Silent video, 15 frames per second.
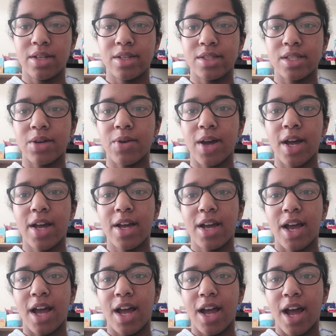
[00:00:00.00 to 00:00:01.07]
So
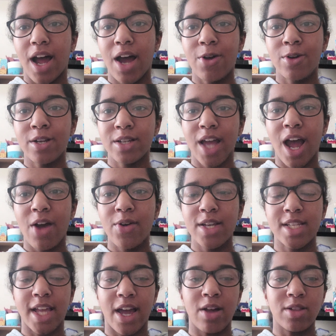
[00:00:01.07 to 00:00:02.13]
how
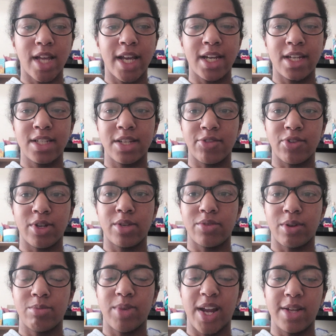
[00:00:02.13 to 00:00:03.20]
is outlining different
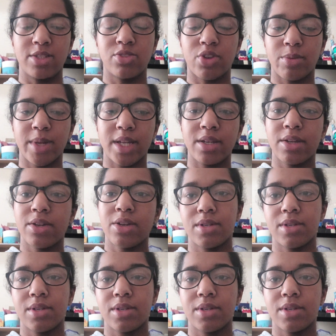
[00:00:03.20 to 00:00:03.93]
from brainstorming?